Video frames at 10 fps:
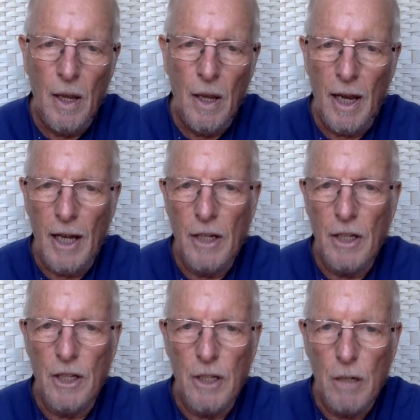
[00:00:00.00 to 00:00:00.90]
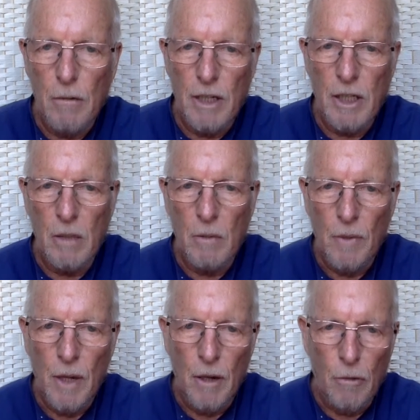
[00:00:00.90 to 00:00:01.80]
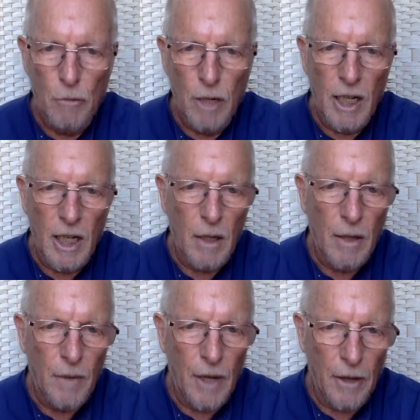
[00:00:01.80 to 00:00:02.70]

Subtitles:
And there's no reason, really,